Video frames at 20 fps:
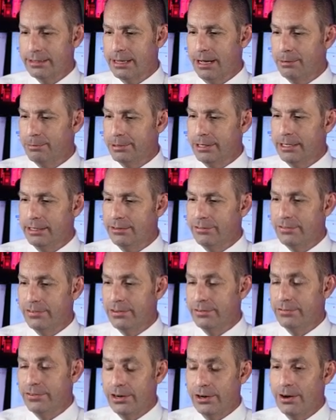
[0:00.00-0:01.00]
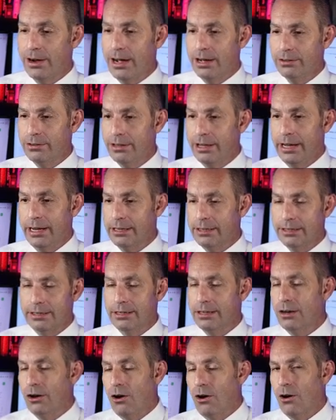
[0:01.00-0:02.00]
company to figure out, like,
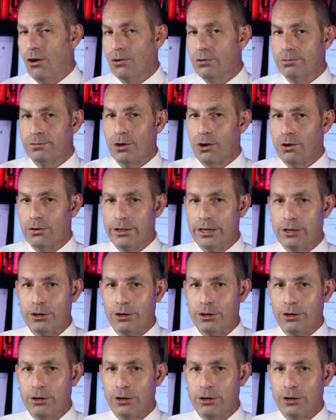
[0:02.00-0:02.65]
are they